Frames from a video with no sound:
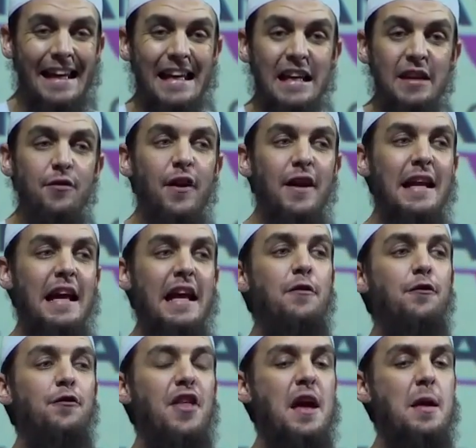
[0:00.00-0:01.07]
Even
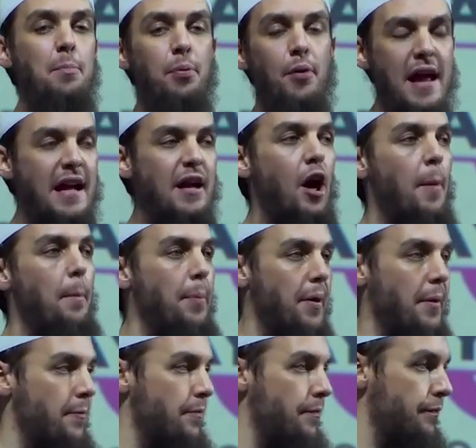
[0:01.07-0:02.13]
if they break
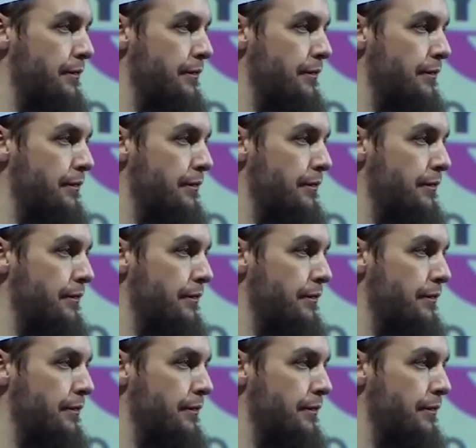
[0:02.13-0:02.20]
up,